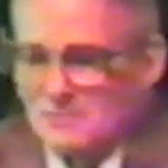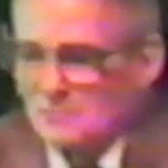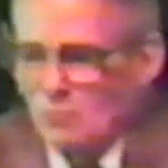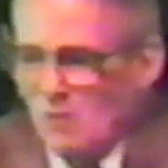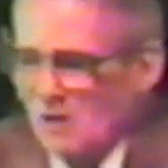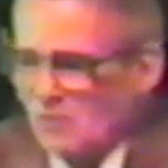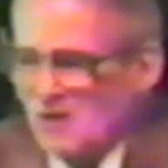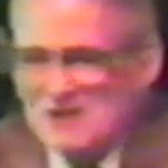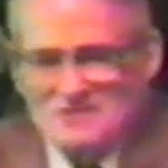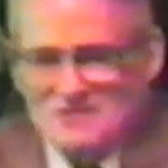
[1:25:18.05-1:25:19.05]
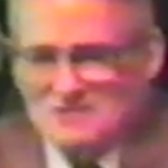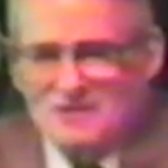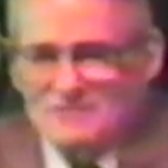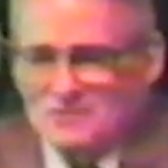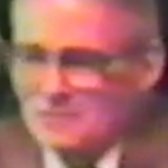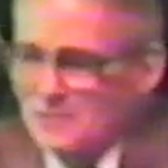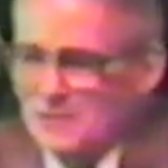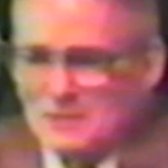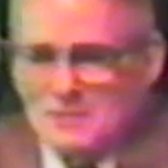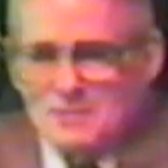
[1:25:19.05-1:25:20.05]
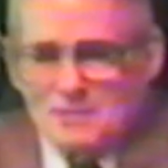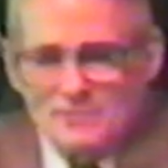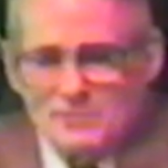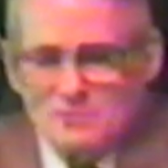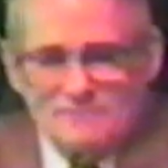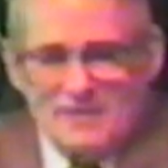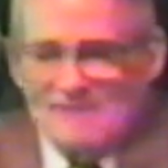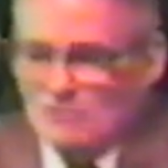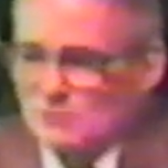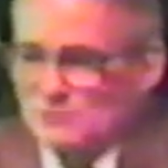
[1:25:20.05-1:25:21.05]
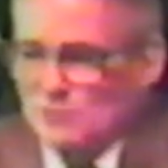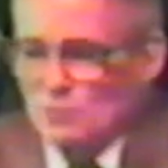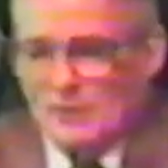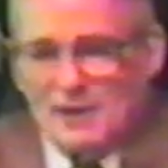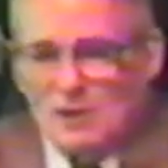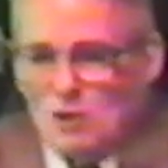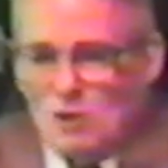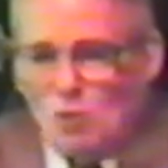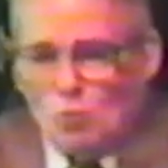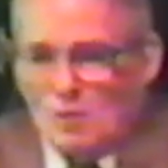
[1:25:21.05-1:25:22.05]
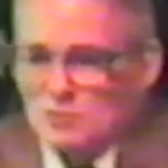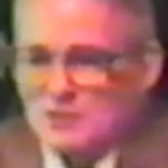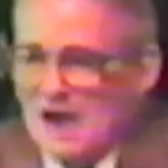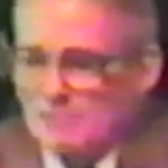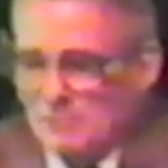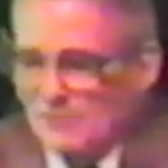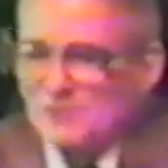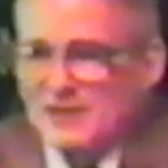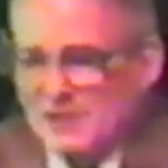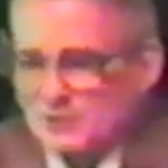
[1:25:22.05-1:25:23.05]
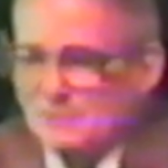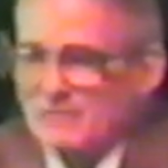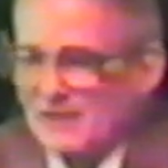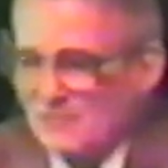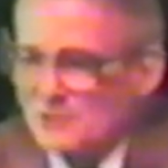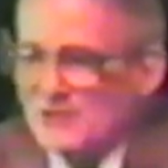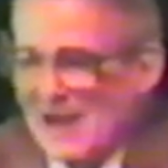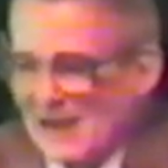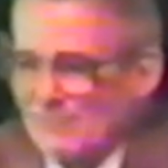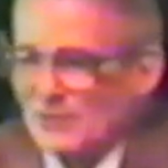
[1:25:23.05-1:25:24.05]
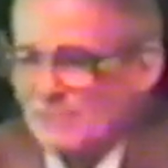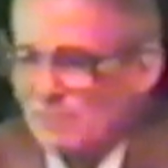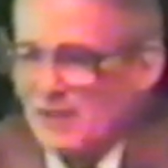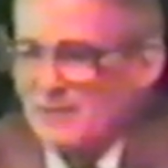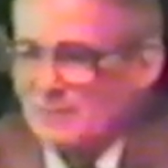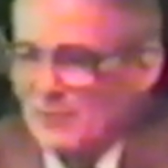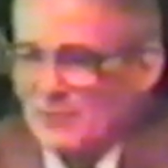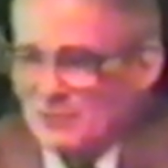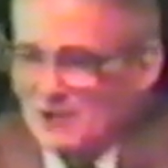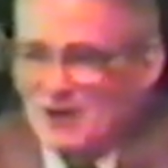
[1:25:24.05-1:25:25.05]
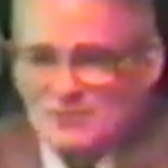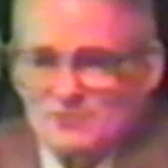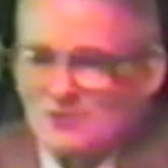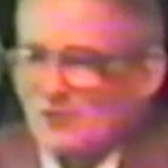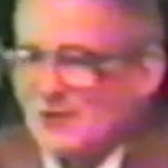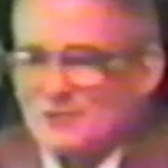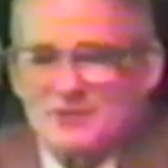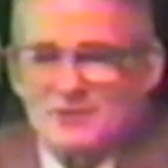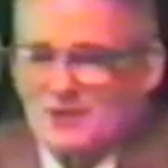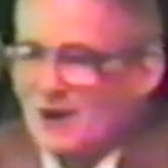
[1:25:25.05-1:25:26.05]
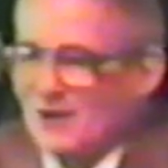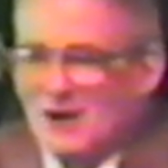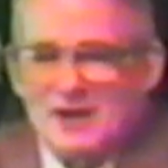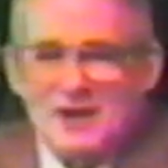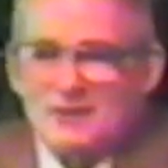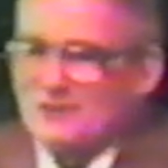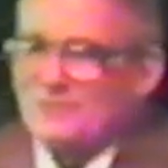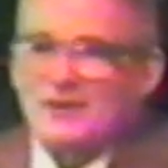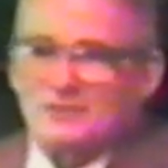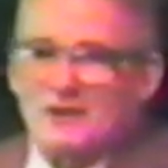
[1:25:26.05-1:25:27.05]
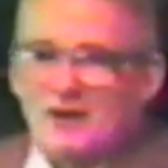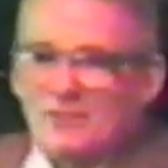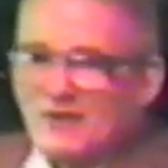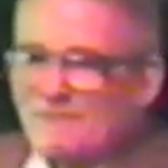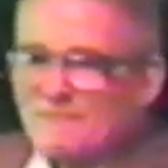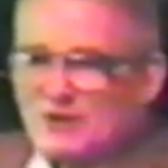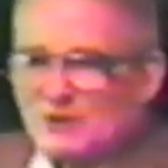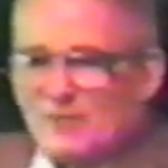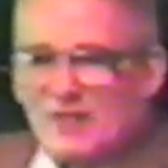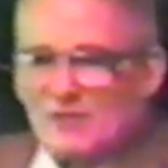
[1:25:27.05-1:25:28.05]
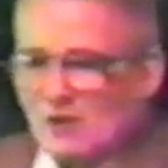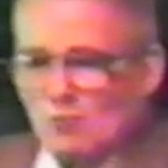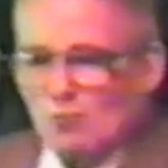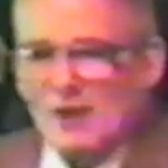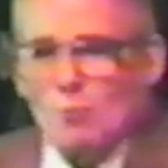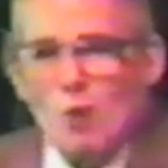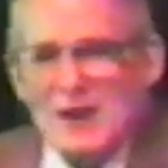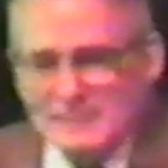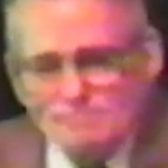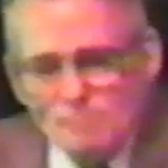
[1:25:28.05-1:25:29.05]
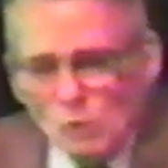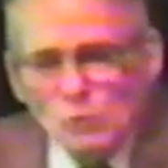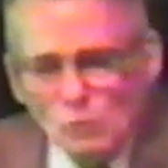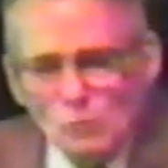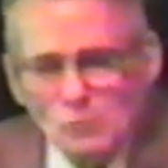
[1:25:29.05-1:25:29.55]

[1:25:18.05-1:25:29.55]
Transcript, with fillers: What crazy stuff, you know. These evolutionists say, well, see how Mother Nature made this animal to blend with this, oh, you crazy cockeye. Listen, this, there are fish there that are red, white, and blue.